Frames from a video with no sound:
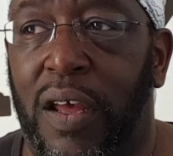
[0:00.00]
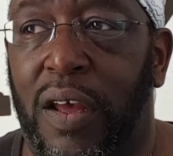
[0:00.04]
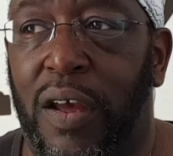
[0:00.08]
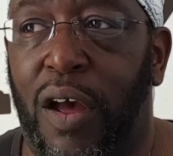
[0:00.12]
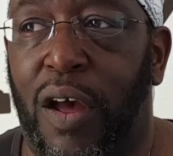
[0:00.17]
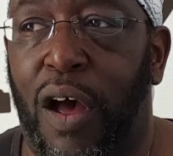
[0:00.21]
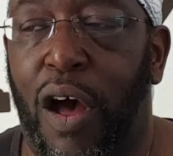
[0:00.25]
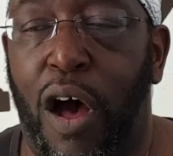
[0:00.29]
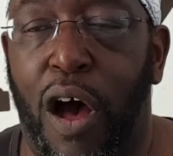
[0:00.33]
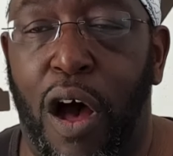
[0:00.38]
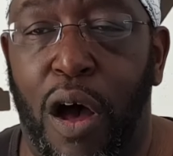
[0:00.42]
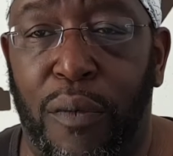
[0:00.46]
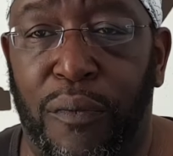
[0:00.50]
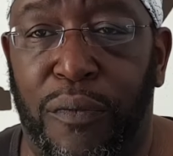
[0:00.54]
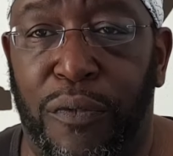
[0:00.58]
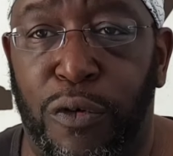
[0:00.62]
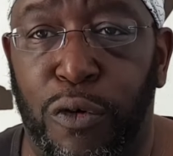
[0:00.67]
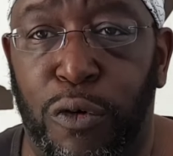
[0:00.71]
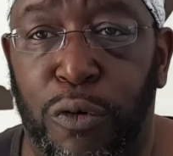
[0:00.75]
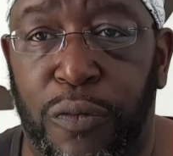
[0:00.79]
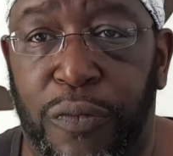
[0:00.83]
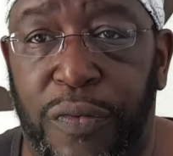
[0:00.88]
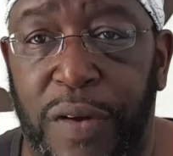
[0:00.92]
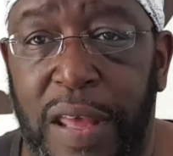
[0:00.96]

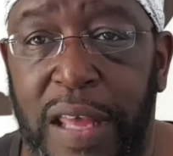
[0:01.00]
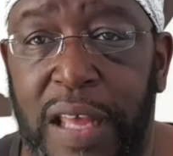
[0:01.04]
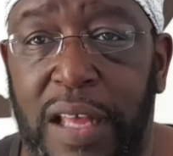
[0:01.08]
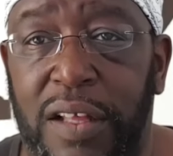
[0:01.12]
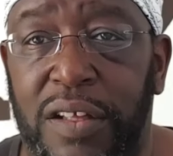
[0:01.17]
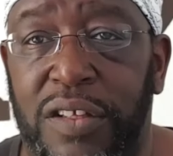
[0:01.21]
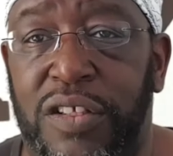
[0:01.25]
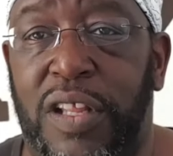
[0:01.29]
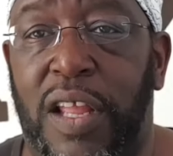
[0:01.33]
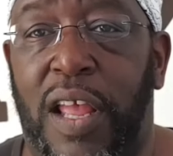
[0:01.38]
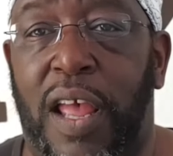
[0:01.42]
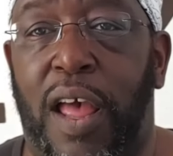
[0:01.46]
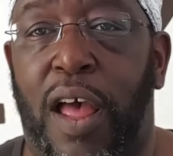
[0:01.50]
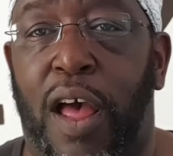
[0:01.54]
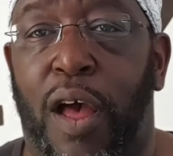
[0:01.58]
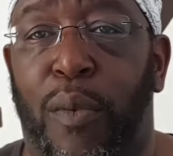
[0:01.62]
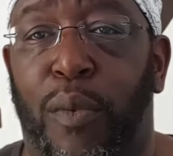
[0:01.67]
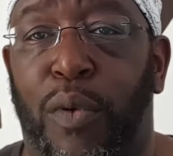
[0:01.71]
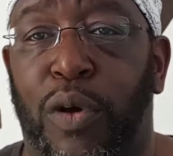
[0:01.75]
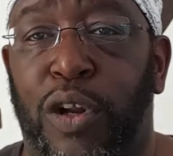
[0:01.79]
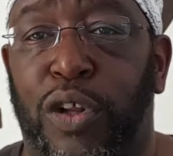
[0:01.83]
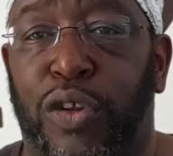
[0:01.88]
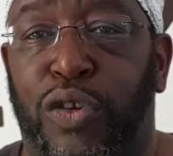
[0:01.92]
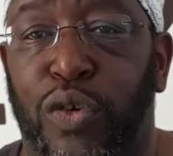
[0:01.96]
harmful things that I
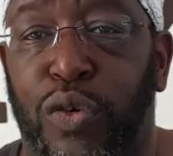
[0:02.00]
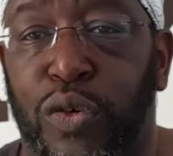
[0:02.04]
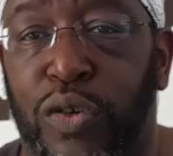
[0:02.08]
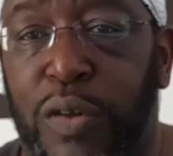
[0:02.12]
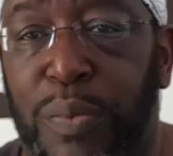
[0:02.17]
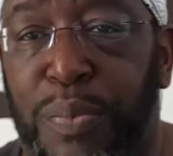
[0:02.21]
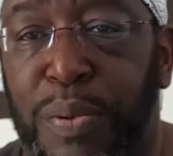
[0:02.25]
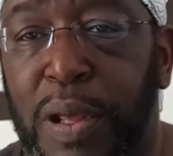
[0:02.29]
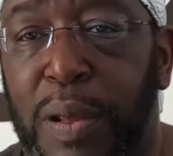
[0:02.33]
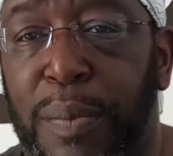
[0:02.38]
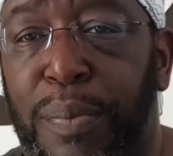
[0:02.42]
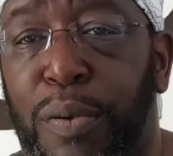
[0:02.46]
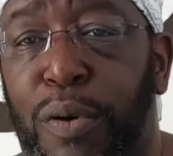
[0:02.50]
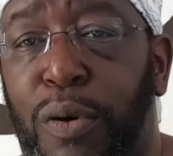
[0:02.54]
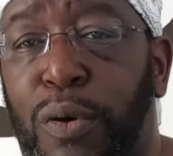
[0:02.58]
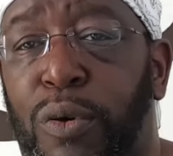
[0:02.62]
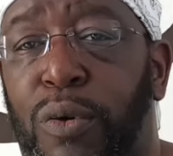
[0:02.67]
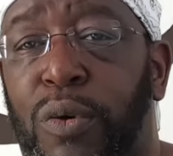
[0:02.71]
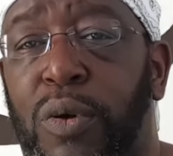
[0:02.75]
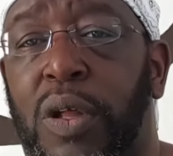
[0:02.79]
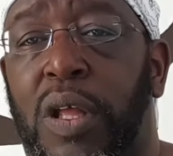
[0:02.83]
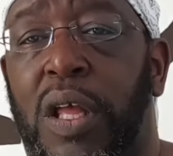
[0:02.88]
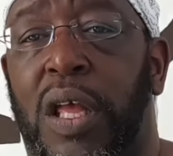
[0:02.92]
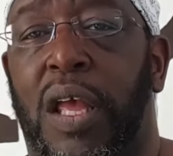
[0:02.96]
want to do to
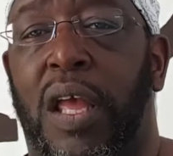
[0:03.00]
people.